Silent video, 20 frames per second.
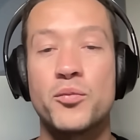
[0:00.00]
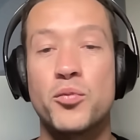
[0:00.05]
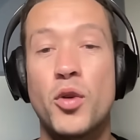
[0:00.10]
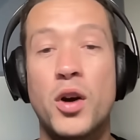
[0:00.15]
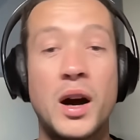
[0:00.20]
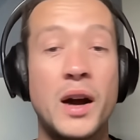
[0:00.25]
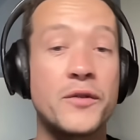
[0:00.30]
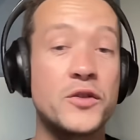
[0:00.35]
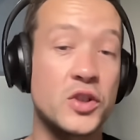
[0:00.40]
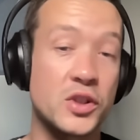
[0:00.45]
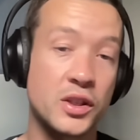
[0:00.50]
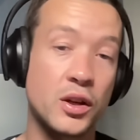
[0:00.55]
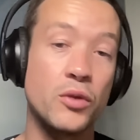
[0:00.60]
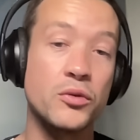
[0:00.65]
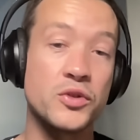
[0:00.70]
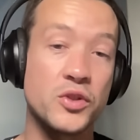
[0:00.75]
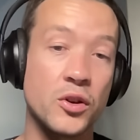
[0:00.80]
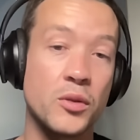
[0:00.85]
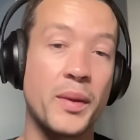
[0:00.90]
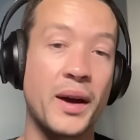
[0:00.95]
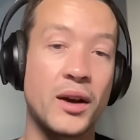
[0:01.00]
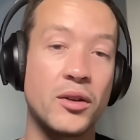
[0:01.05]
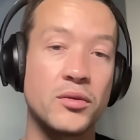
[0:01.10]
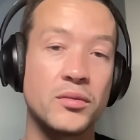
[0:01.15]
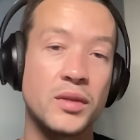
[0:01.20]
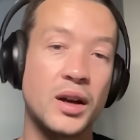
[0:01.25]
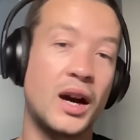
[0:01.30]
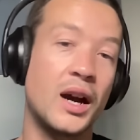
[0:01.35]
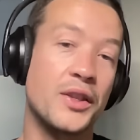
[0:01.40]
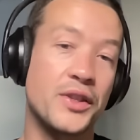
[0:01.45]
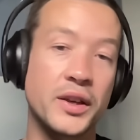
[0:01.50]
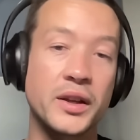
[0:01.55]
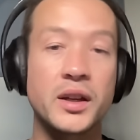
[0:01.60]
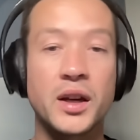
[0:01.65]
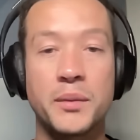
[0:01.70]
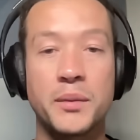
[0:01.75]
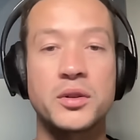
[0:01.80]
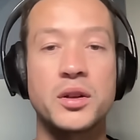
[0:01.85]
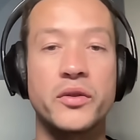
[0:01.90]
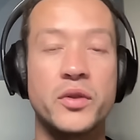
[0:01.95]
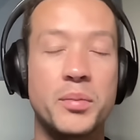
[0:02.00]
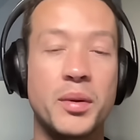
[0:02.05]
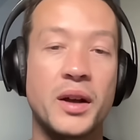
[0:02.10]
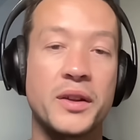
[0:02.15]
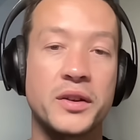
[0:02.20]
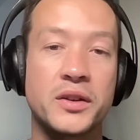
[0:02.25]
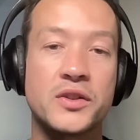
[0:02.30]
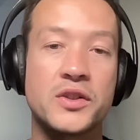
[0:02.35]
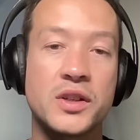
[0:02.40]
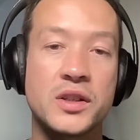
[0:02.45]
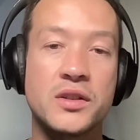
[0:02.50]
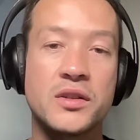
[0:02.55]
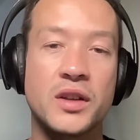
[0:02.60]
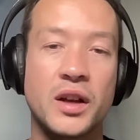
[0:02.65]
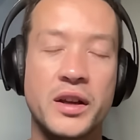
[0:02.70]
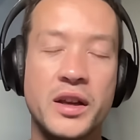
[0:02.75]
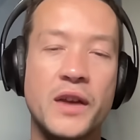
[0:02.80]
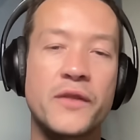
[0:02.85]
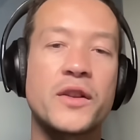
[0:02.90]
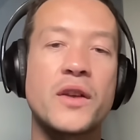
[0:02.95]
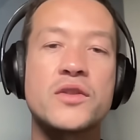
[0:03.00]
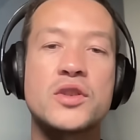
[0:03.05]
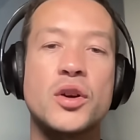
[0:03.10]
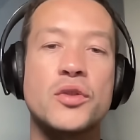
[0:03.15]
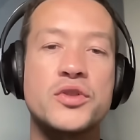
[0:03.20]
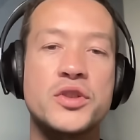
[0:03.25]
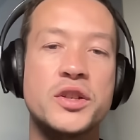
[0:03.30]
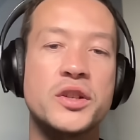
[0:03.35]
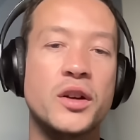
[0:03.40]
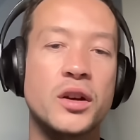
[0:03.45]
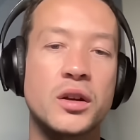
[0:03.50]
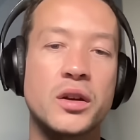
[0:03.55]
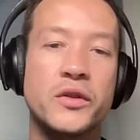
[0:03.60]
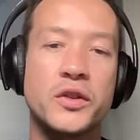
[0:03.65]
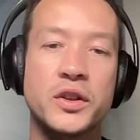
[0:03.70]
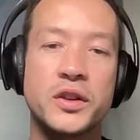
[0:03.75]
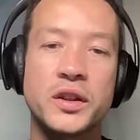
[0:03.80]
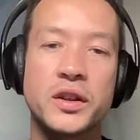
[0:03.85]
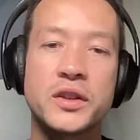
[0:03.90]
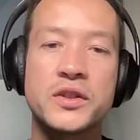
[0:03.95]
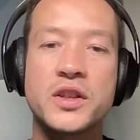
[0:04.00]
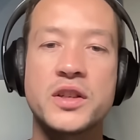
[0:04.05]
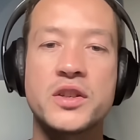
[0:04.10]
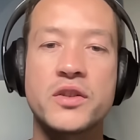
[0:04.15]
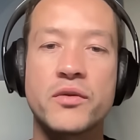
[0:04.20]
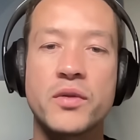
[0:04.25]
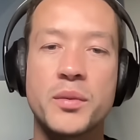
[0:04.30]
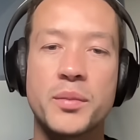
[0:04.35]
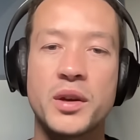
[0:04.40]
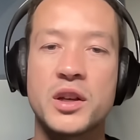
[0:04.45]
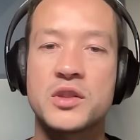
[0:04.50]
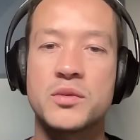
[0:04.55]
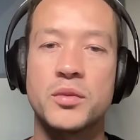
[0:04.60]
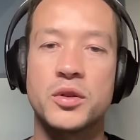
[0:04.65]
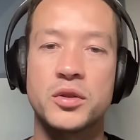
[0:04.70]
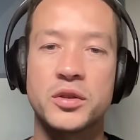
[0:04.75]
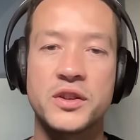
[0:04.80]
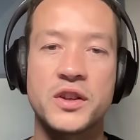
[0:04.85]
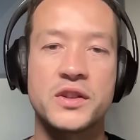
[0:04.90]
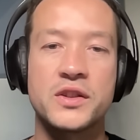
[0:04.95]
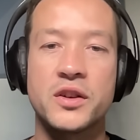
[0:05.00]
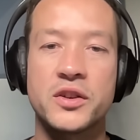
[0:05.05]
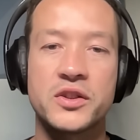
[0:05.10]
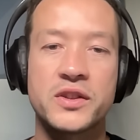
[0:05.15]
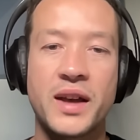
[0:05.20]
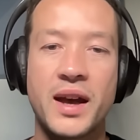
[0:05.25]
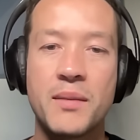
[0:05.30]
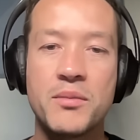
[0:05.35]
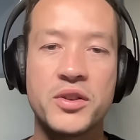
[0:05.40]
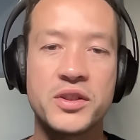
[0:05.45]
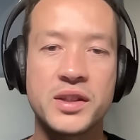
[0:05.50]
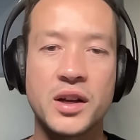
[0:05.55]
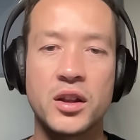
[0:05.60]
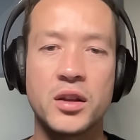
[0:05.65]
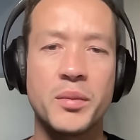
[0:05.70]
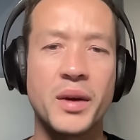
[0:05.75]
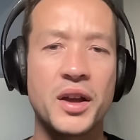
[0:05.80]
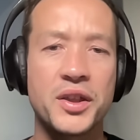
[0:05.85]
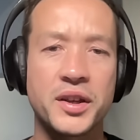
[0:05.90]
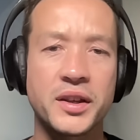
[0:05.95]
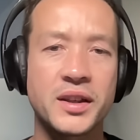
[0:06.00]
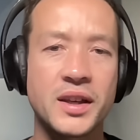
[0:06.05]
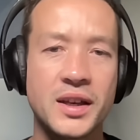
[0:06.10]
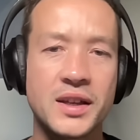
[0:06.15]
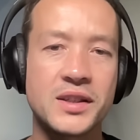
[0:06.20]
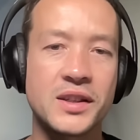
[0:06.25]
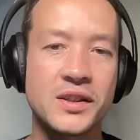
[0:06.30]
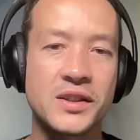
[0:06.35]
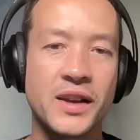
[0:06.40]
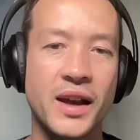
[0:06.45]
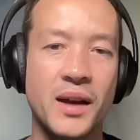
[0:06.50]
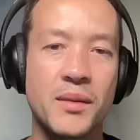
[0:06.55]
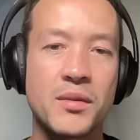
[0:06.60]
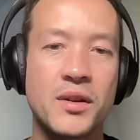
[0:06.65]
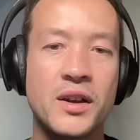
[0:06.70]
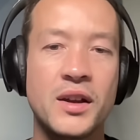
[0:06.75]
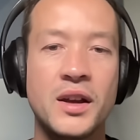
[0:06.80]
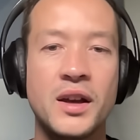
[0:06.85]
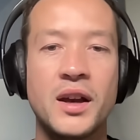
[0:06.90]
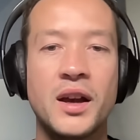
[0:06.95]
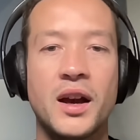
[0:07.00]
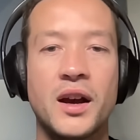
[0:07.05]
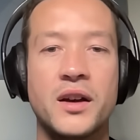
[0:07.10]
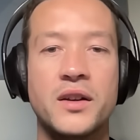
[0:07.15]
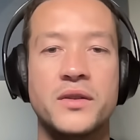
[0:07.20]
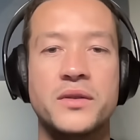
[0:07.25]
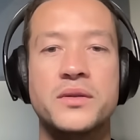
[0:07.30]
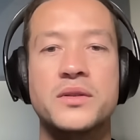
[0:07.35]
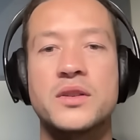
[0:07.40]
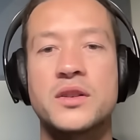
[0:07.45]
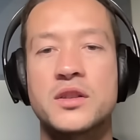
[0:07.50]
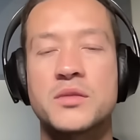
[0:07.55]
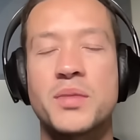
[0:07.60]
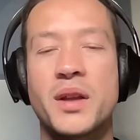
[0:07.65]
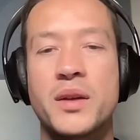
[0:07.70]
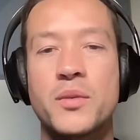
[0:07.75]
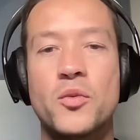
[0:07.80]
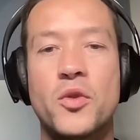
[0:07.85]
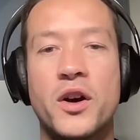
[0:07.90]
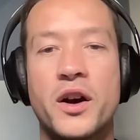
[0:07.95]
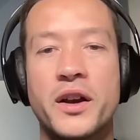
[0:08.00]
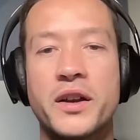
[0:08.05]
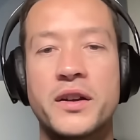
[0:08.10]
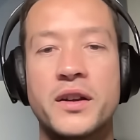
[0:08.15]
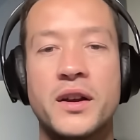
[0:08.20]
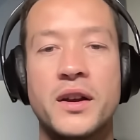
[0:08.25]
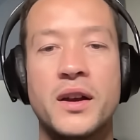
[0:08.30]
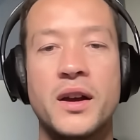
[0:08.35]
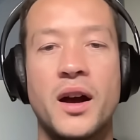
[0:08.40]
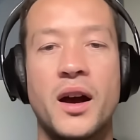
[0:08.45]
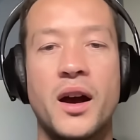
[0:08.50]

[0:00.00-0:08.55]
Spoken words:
what I've just told you about, I think I'm covered by the contingent. If they've told you you're not covered in the contingent reimbursement model because it's not a scam, you tell them I think it is a scam and explain why.